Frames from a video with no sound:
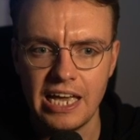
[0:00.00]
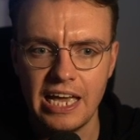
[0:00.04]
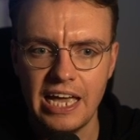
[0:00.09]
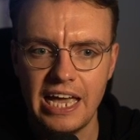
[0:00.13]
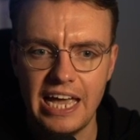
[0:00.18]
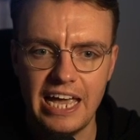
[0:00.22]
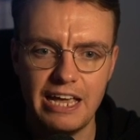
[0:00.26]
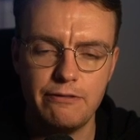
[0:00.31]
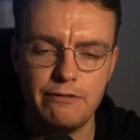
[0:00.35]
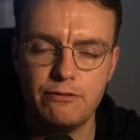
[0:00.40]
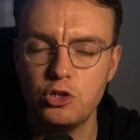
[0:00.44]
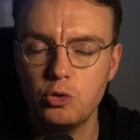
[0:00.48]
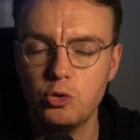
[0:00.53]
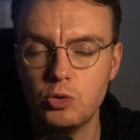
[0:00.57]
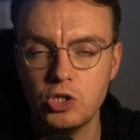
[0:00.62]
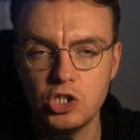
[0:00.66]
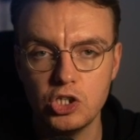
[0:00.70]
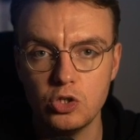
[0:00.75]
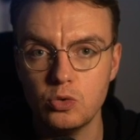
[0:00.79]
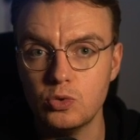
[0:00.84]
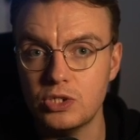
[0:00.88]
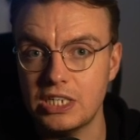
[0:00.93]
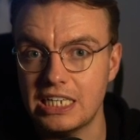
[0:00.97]
If you were
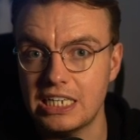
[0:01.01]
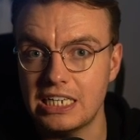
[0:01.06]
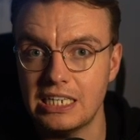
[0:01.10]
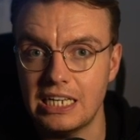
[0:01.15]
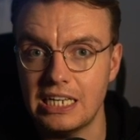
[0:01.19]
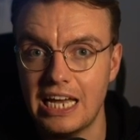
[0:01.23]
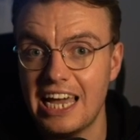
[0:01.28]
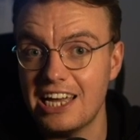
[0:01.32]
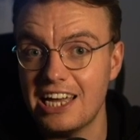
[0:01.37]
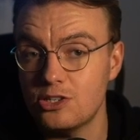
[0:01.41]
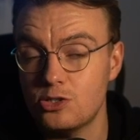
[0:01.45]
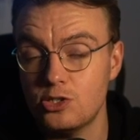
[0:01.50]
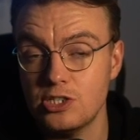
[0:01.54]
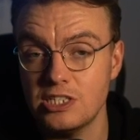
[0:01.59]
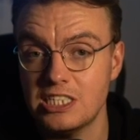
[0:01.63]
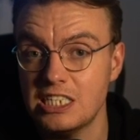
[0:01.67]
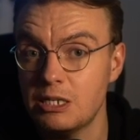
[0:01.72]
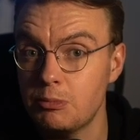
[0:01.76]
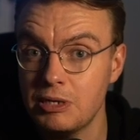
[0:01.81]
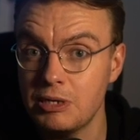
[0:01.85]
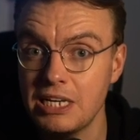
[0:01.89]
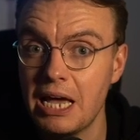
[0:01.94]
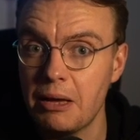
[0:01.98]
using
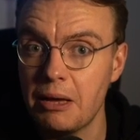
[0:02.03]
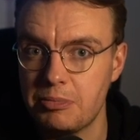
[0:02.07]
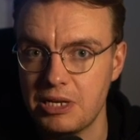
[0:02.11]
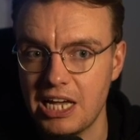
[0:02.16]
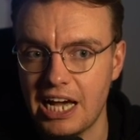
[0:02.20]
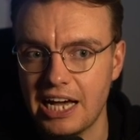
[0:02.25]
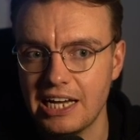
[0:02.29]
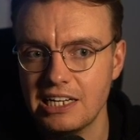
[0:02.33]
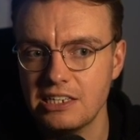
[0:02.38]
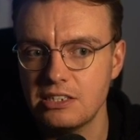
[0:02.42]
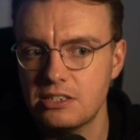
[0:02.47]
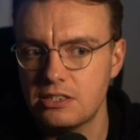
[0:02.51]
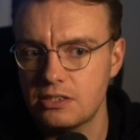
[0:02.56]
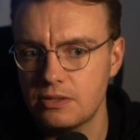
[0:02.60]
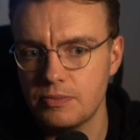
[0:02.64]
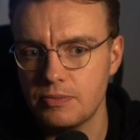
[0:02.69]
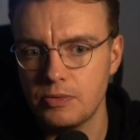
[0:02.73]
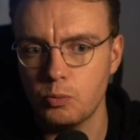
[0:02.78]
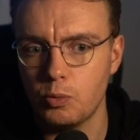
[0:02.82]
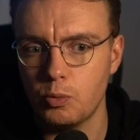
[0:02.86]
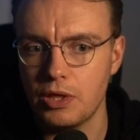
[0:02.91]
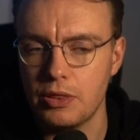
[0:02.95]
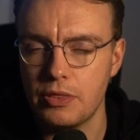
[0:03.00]
HTTP APIs
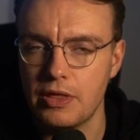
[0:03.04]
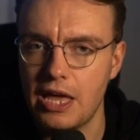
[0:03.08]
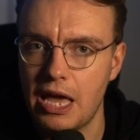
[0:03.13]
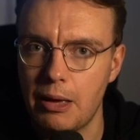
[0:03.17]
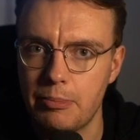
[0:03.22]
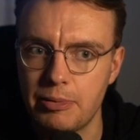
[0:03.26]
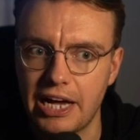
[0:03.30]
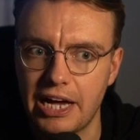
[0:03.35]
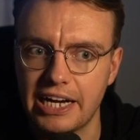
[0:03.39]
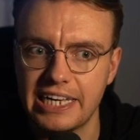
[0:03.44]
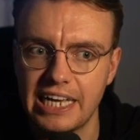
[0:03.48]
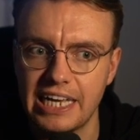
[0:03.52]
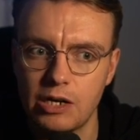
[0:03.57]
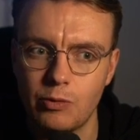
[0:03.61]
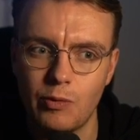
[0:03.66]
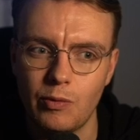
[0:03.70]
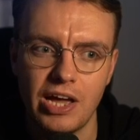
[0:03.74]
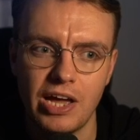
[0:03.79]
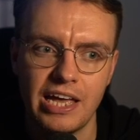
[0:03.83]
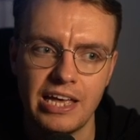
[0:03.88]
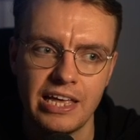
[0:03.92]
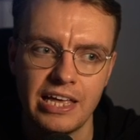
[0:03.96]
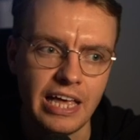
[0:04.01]
with API
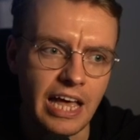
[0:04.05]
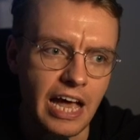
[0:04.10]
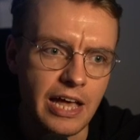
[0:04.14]
Gateway,